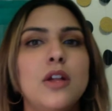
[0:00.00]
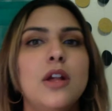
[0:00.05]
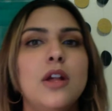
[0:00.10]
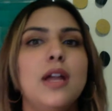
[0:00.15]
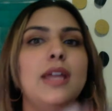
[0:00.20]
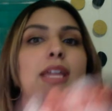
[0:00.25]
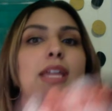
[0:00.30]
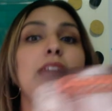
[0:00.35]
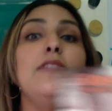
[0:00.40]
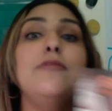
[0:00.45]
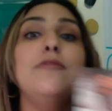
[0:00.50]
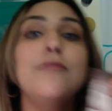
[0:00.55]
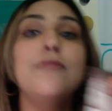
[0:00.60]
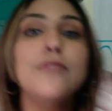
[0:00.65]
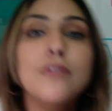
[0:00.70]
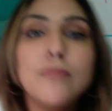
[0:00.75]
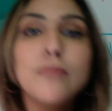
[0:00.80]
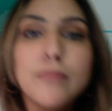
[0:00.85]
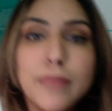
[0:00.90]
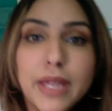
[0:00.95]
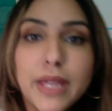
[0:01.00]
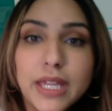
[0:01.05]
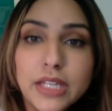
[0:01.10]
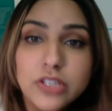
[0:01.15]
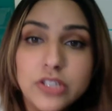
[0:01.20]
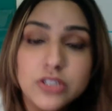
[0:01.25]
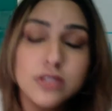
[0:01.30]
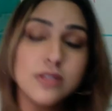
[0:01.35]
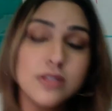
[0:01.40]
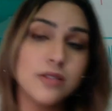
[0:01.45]

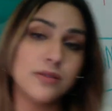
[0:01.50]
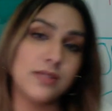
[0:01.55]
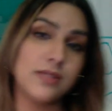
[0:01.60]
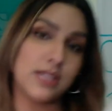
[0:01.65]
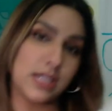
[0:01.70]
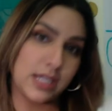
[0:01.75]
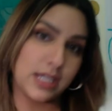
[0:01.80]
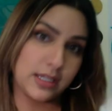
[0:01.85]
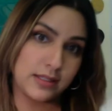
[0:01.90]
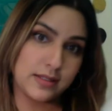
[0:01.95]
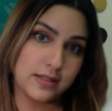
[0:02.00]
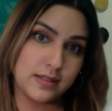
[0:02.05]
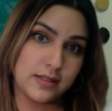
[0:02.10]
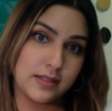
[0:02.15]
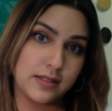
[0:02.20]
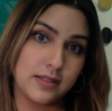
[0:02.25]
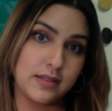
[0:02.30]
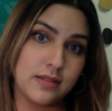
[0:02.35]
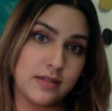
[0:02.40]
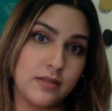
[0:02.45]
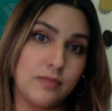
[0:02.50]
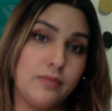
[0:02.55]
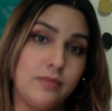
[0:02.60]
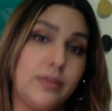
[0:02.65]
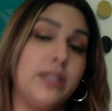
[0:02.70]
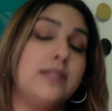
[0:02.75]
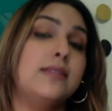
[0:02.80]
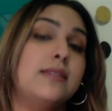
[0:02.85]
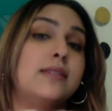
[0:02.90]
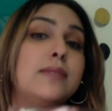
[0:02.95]
Informational text
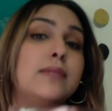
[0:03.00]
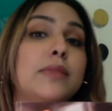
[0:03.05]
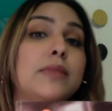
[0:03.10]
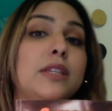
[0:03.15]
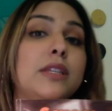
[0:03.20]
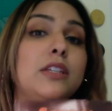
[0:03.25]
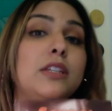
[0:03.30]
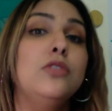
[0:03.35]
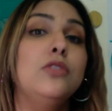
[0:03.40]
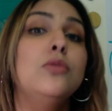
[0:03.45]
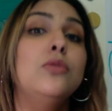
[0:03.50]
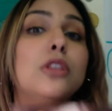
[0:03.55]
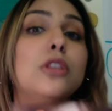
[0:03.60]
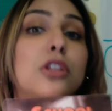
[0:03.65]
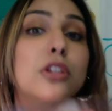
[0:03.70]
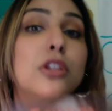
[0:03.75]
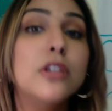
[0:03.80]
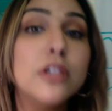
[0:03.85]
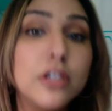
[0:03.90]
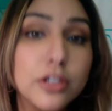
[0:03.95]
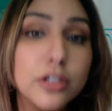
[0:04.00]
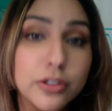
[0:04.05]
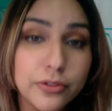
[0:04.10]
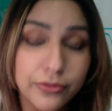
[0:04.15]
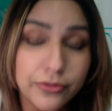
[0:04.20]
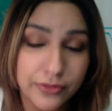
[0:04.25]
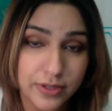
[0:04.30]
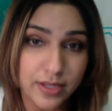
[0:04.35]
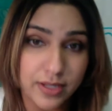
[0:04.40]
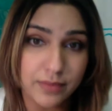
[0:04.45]
means something you learn
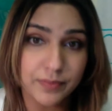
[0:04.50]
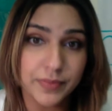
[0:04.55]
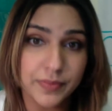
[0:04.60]
from,